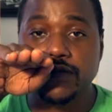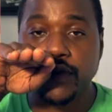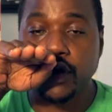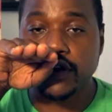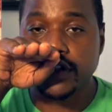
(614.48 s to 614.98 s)

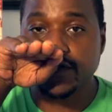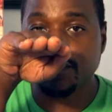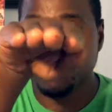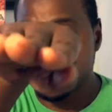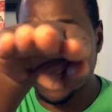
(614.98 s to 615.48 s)
focused
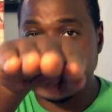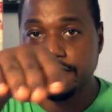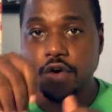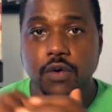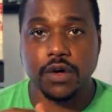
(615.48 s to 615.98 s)
straight
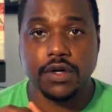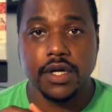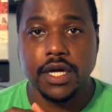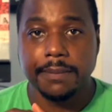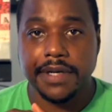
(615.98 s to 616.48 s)
forward.
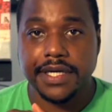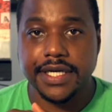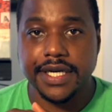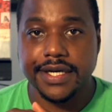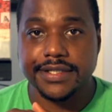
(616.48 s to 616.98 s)

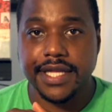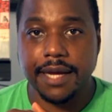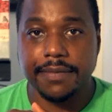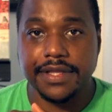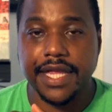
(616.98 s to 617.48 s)
Because, now
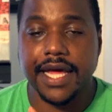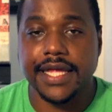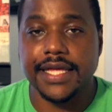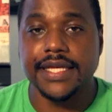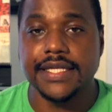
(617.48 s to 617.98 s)
I mean,
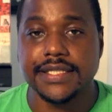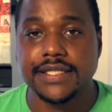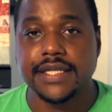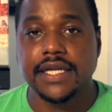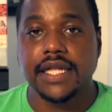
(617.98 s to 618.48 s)
that
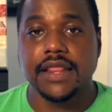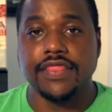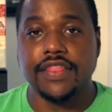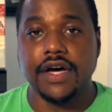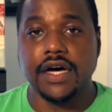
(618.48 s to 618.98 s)
is
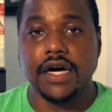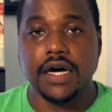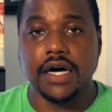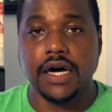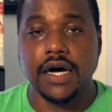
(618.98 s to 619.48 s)

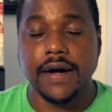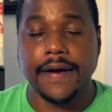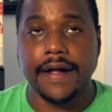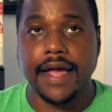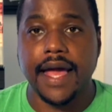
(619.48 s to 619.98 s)
the
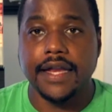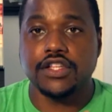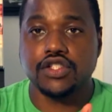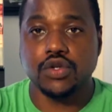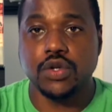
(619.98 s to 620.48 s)

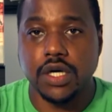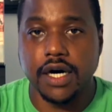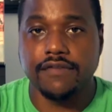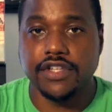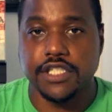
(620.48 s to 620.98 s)
attitude
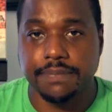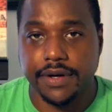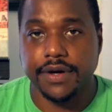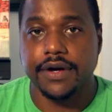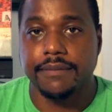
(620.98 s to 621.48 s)
of the
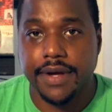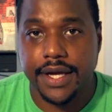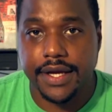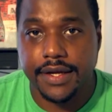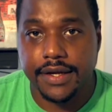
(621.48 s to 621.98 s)
superior
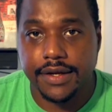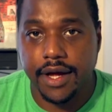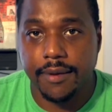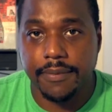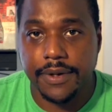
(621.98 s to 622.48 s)
man. You know
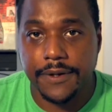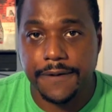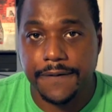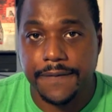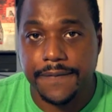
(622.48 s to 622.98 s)
what I
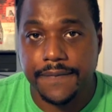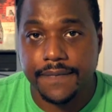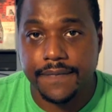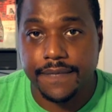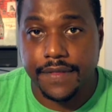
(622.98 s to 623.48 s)
mean?
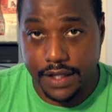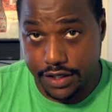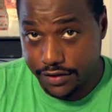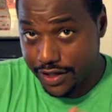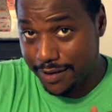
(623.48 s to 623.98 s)
Now
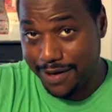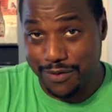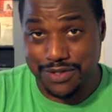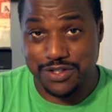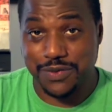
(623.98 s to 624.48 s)
you can think
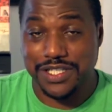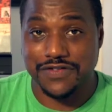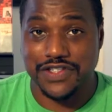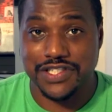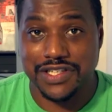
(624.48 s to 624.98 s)
about what's the ways
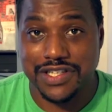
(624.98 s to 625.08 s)
of an